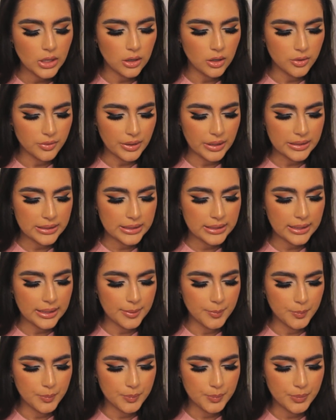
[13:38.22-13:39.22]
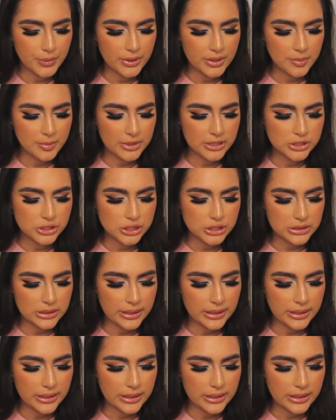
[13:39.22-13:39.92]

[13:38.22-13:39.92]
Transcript: already. I'm pretty much